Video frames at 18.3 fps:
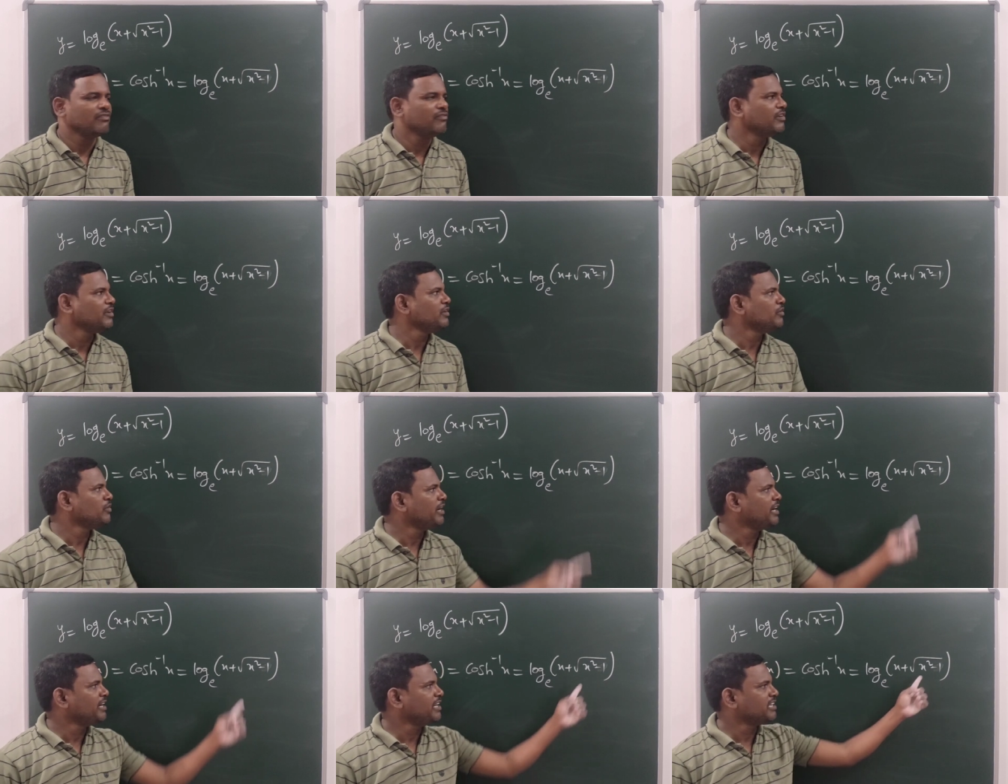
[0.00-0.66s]
When
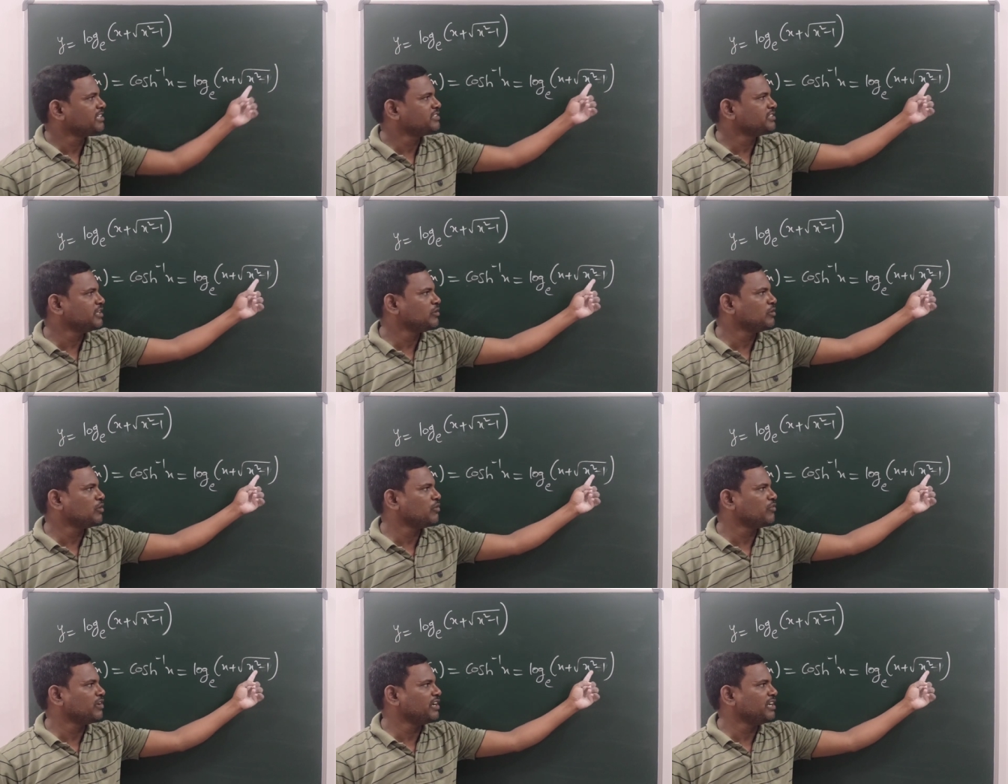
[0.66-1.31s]
you write x
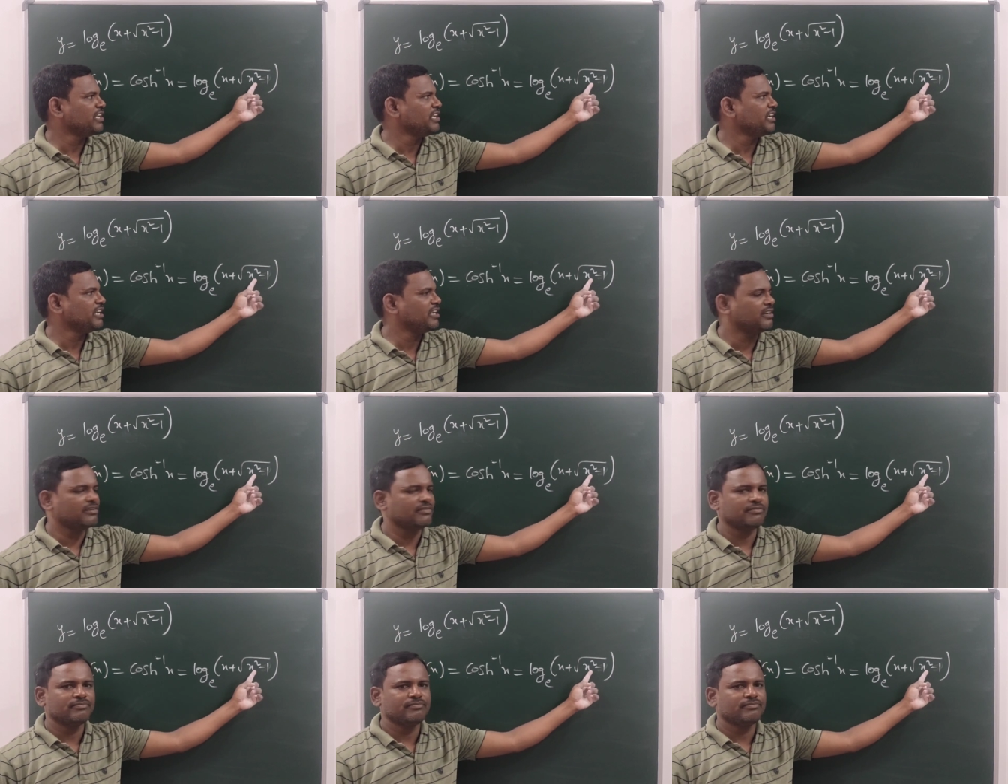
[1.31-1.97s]
equal to 1
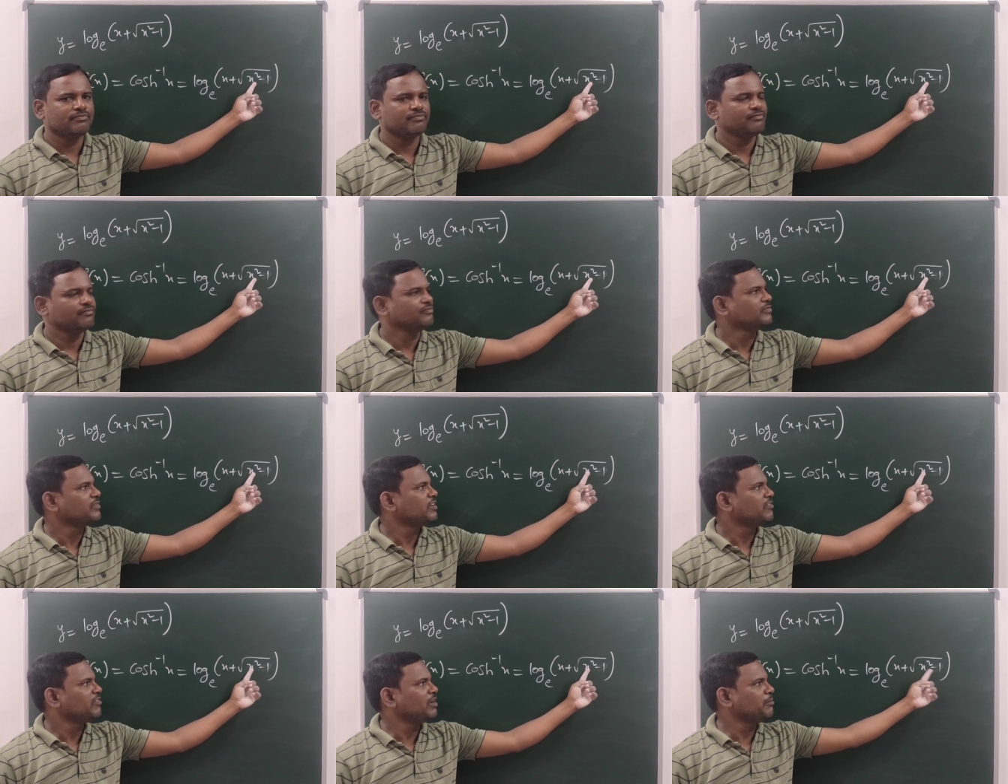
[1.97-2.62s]
here,
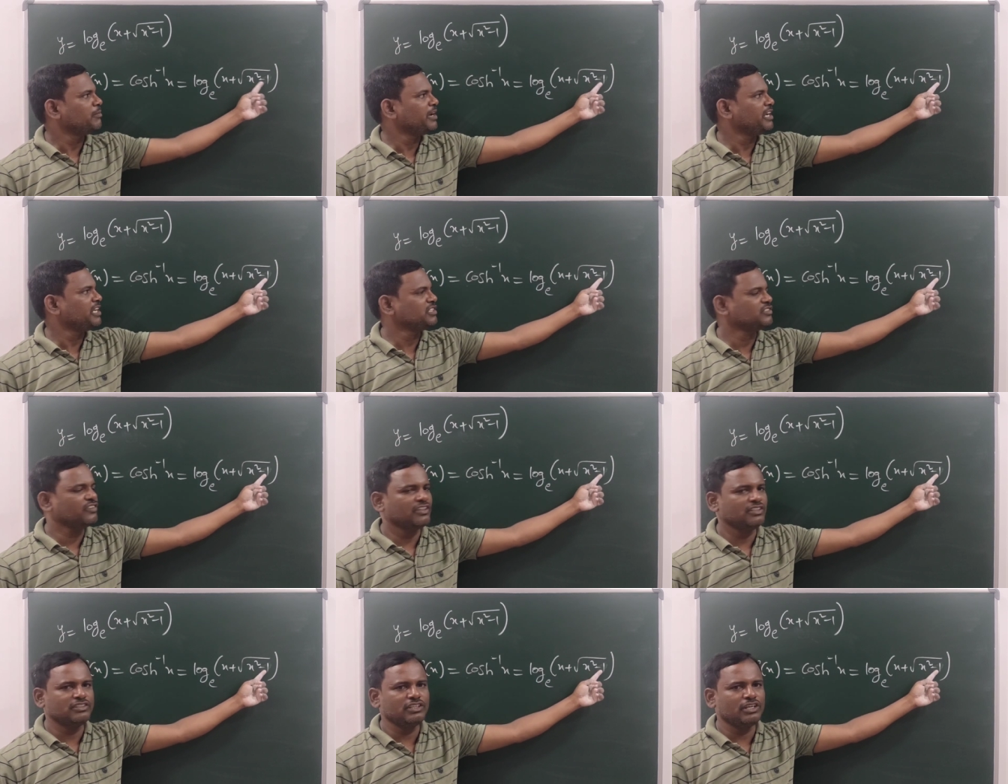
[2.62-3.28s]
1
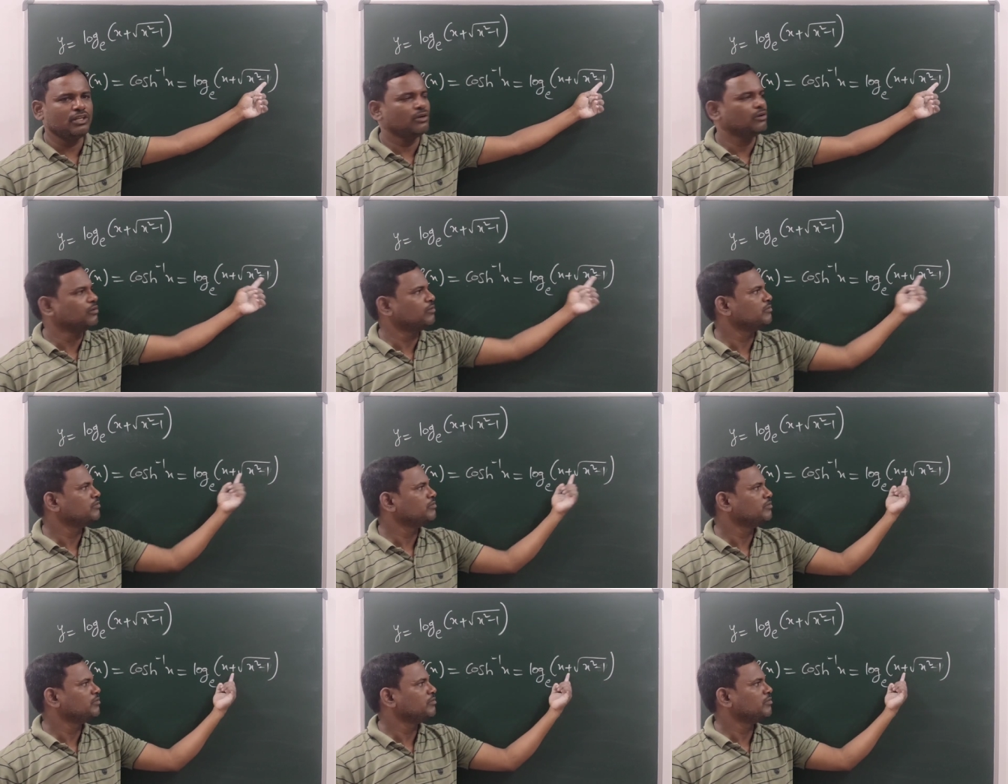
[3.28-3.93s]
minus 1, 0.
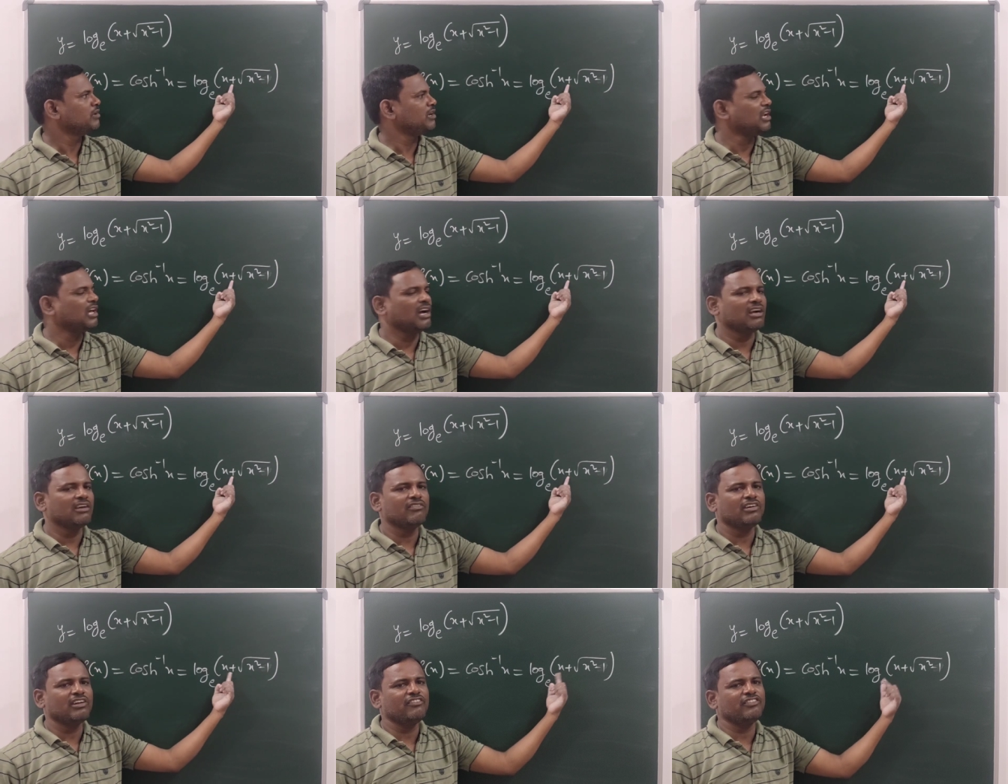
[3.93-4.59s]

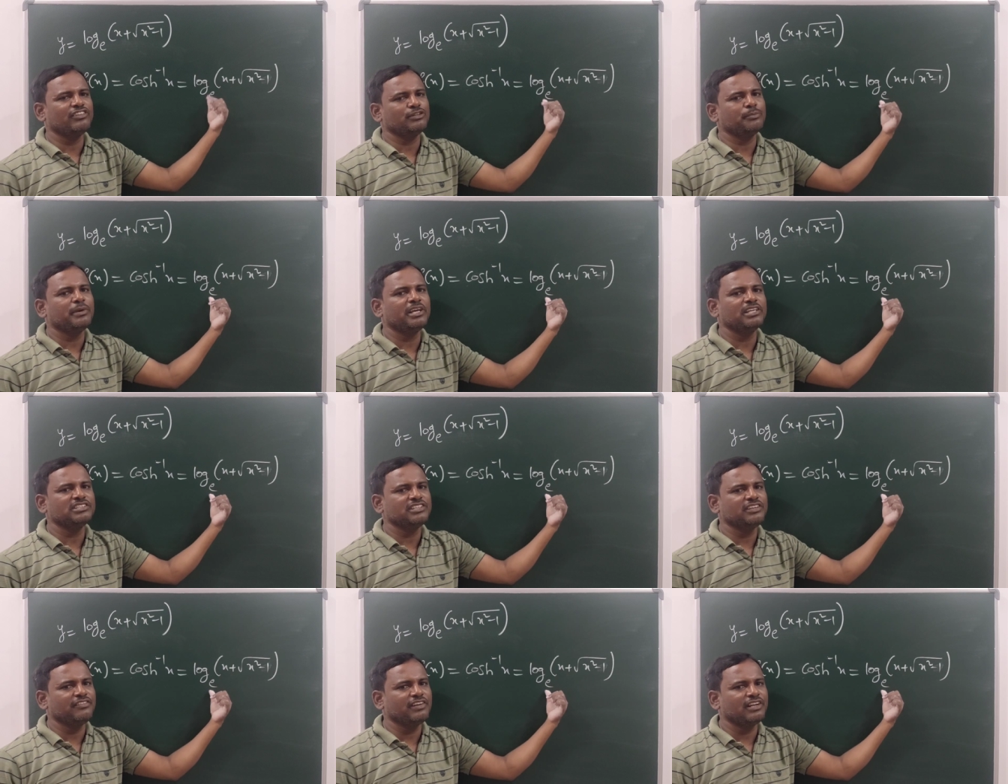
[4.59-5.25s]
Log 1 with
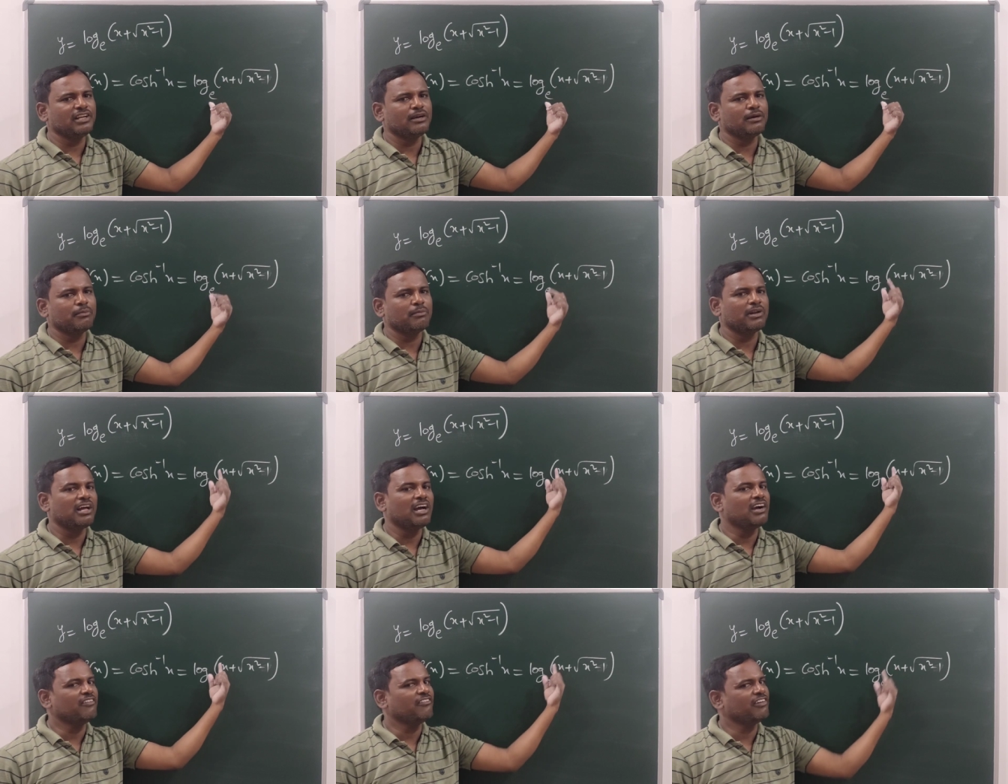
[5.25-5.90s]
base e will come.
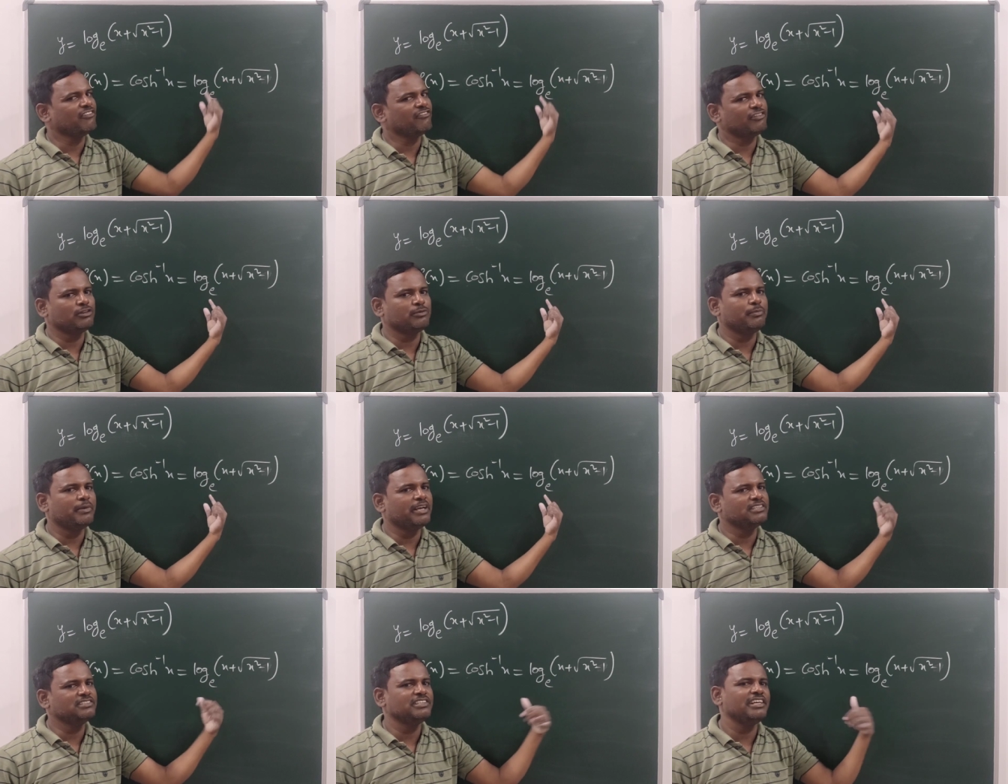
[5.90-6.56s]
Log 1 with
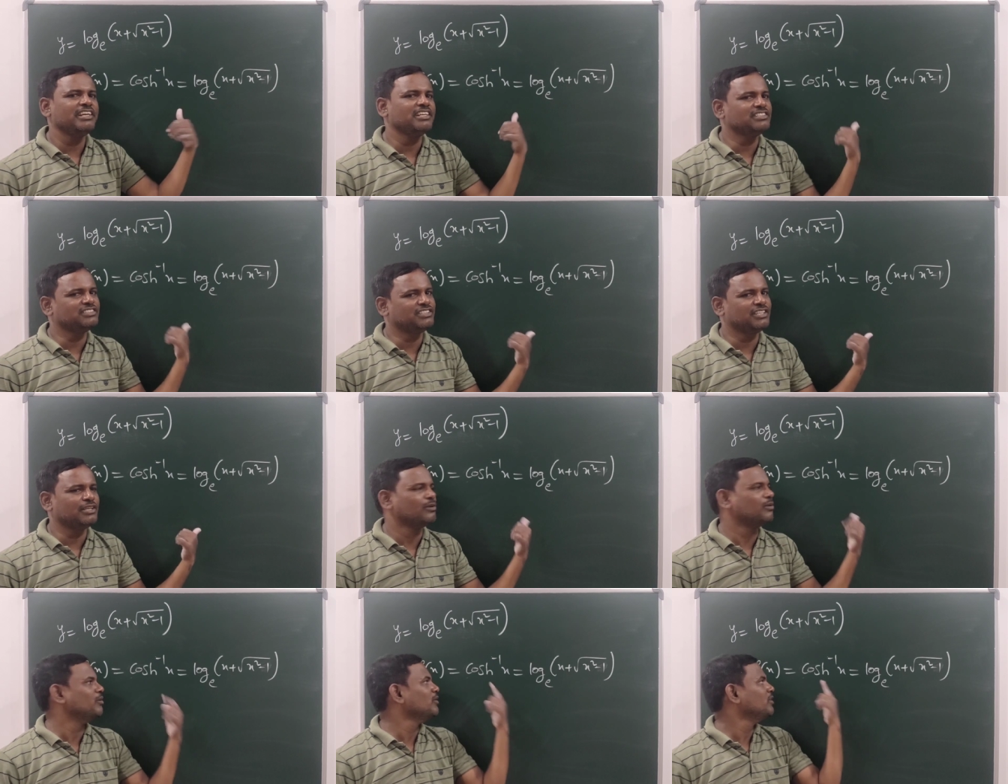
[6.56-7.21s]
base e is
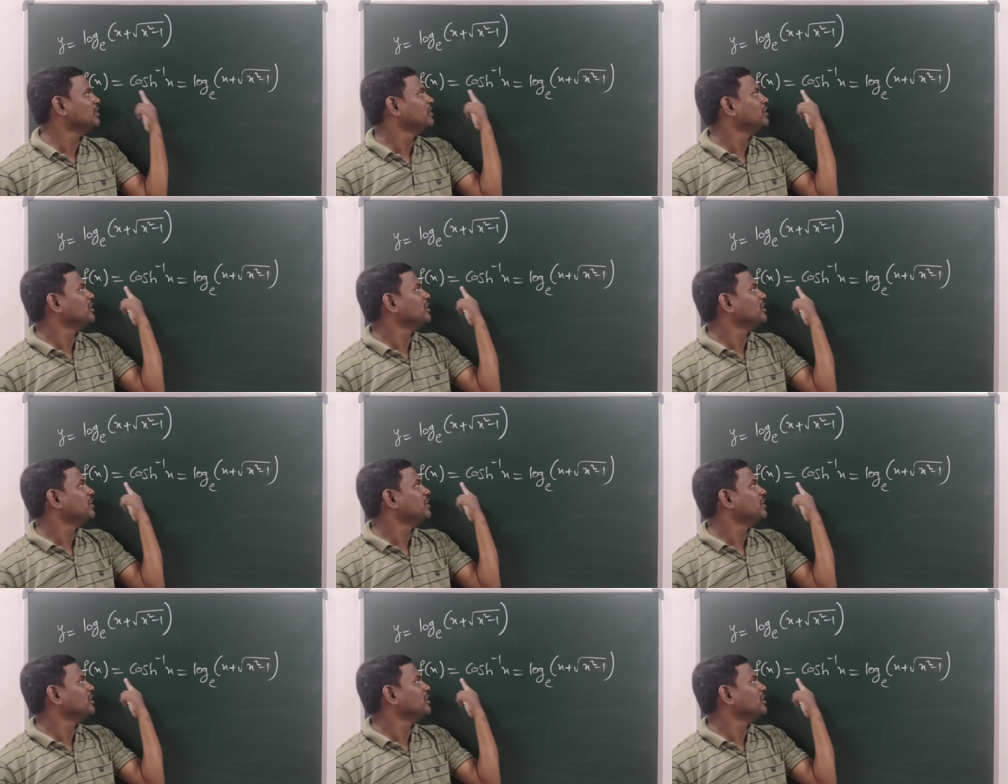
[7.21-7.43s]
0.